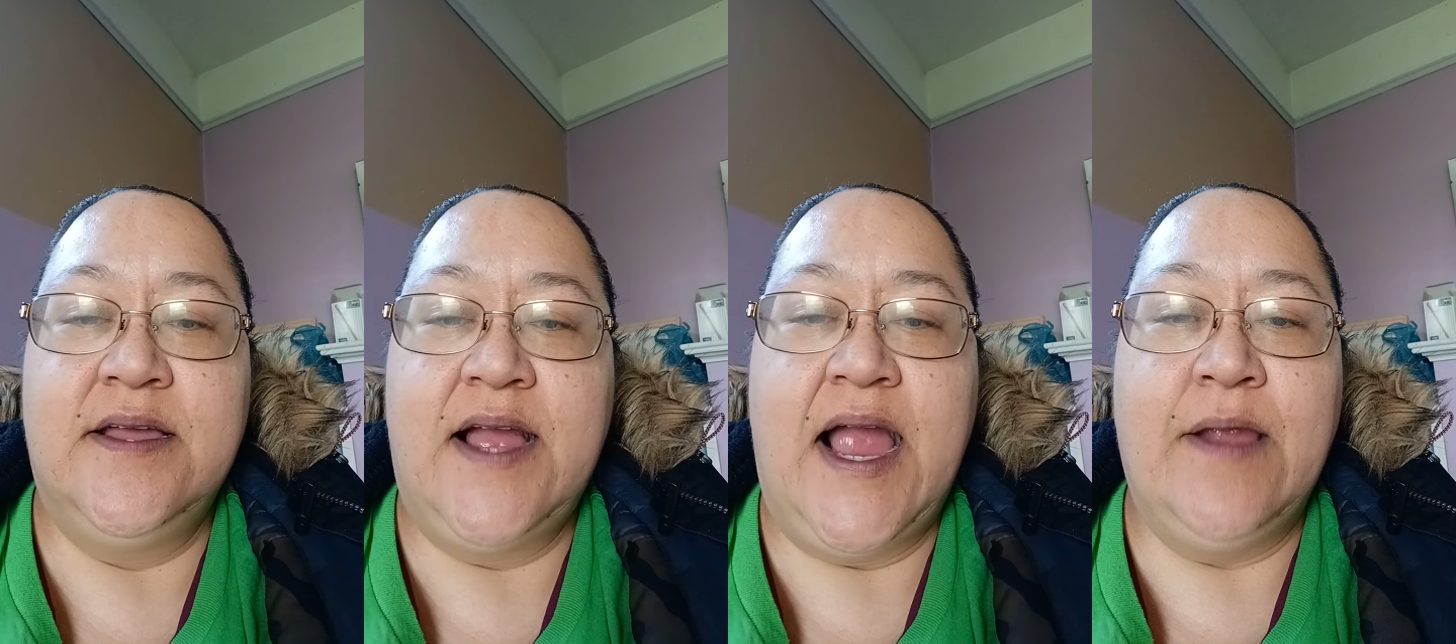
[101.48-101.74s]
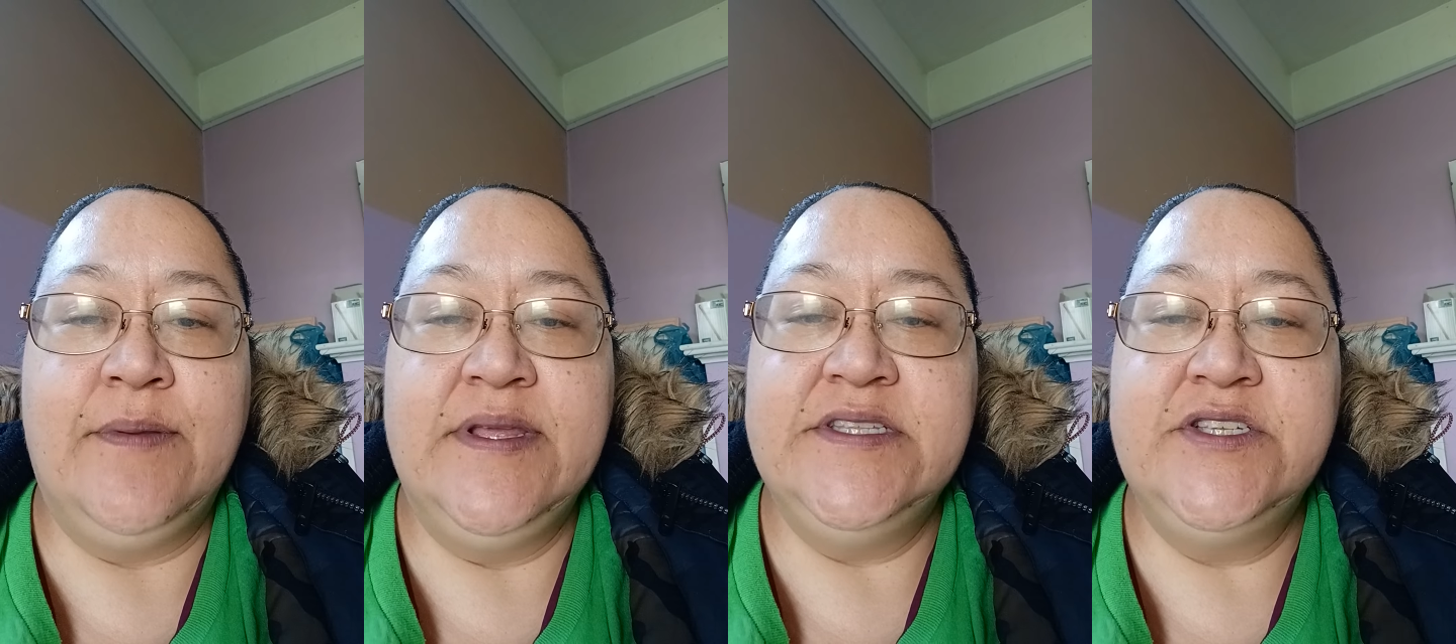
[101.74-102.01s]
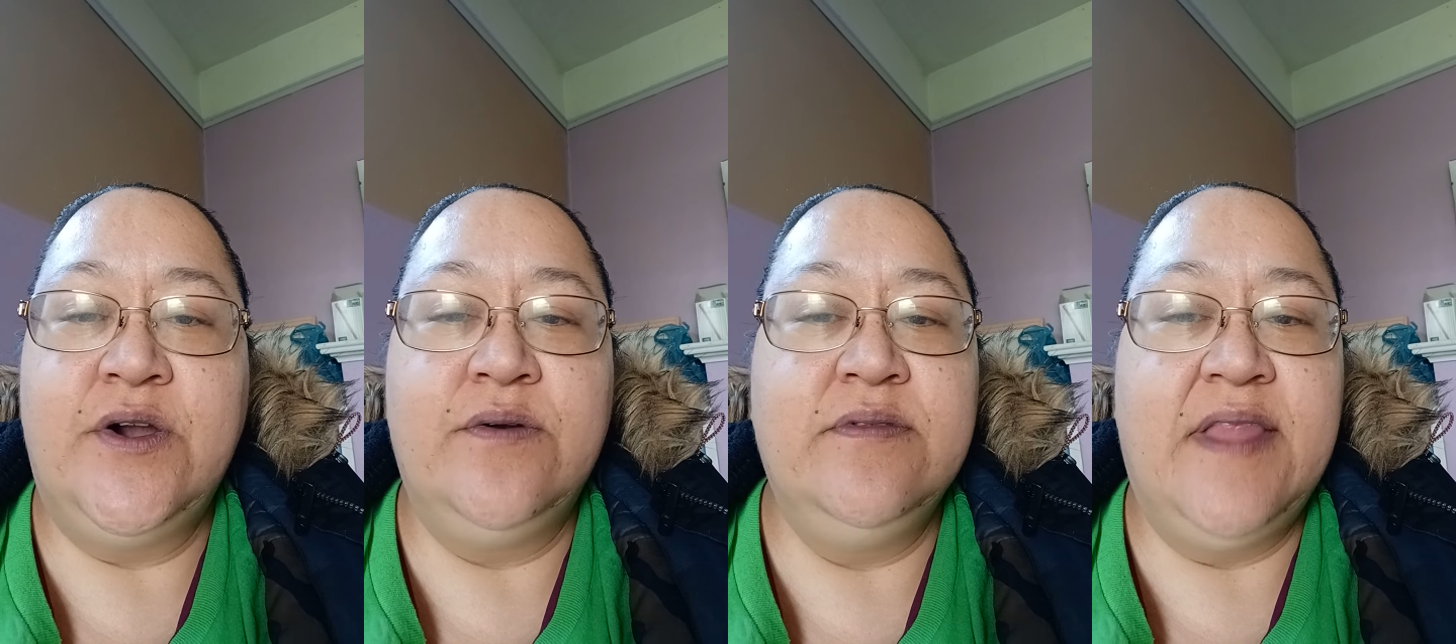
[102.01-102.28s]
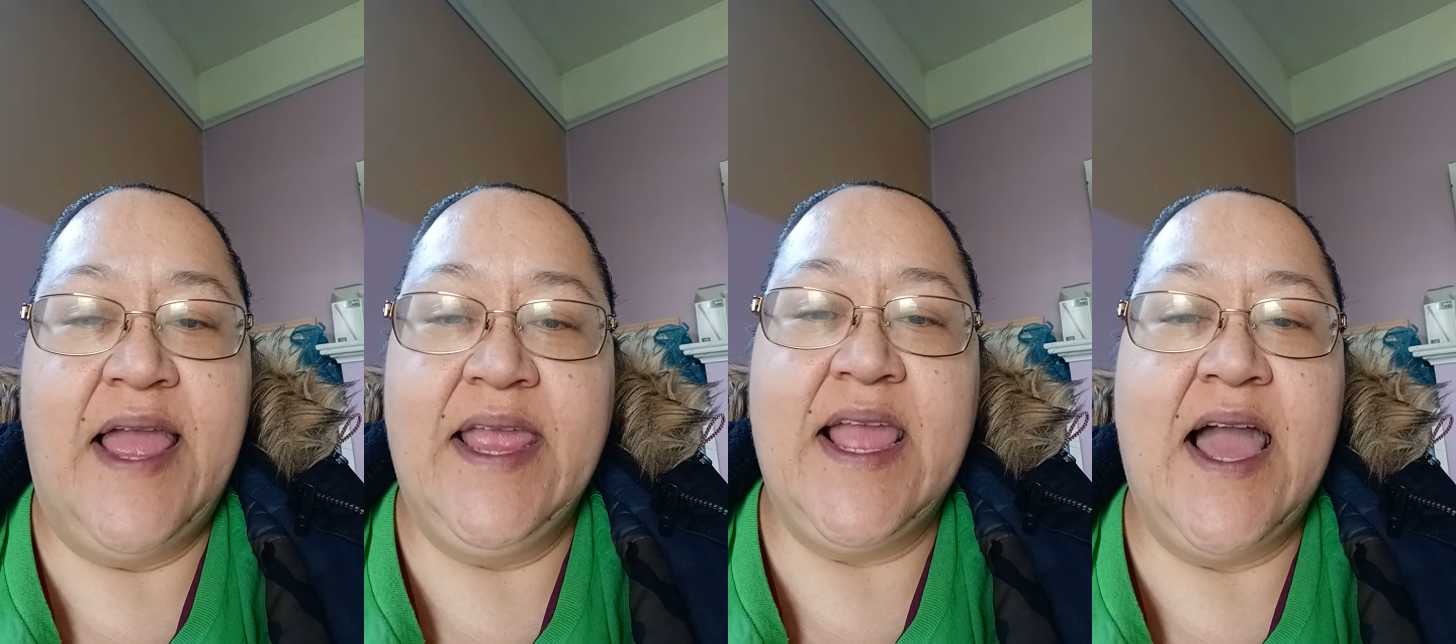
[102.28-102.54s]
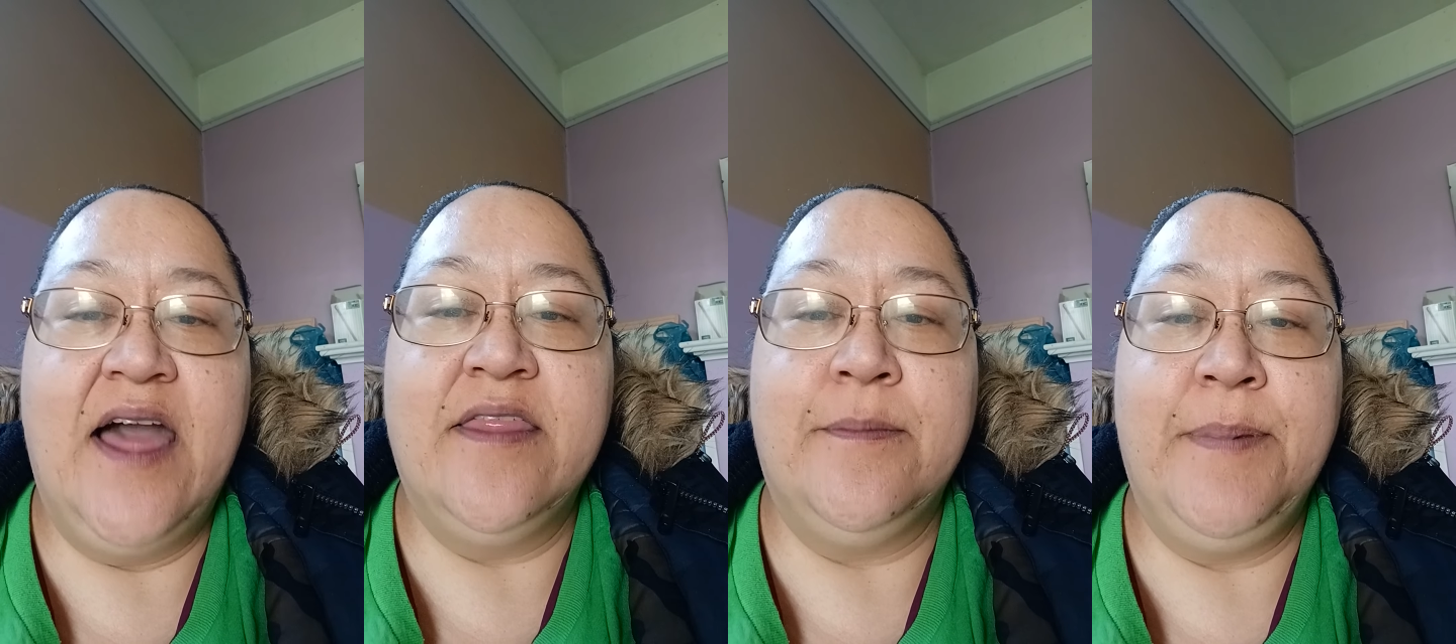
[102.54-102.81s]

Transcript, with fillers: I really don't like other